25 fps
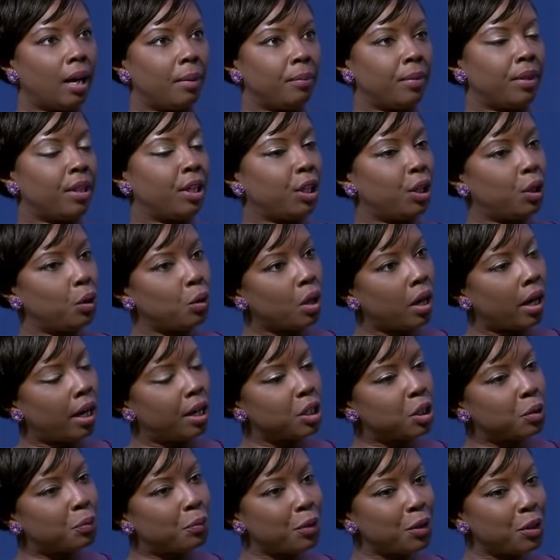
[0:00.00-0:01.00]
The youth
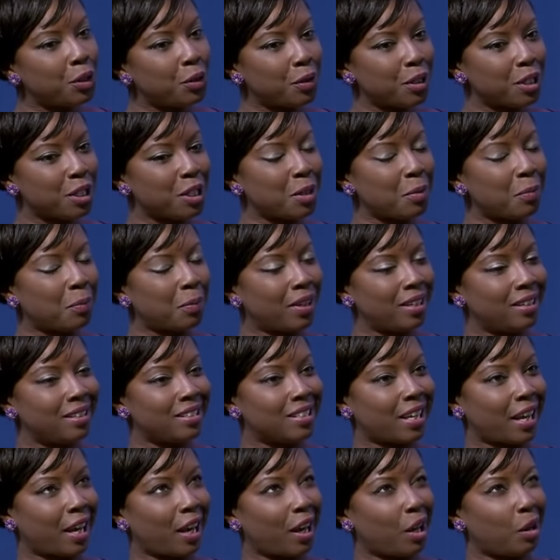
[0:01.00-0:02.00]
entrepreneurship piece
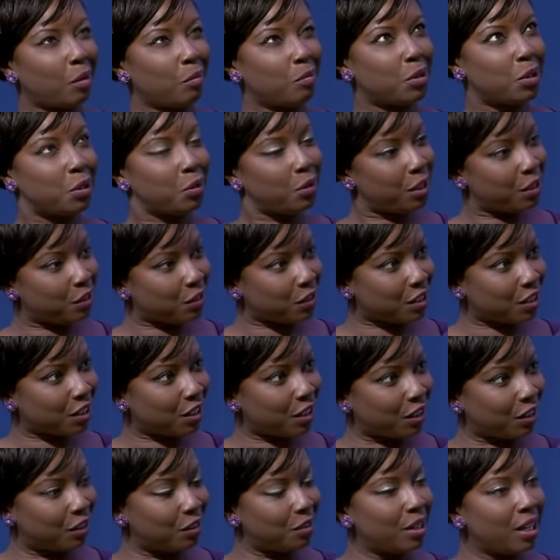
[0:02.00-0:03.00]
came 2 years
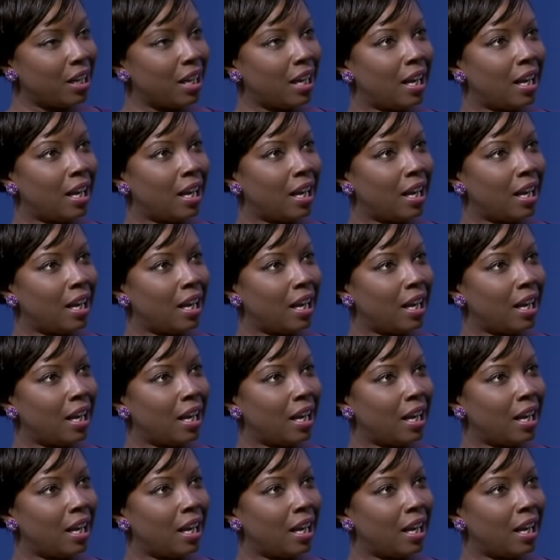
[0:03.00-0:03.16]
ago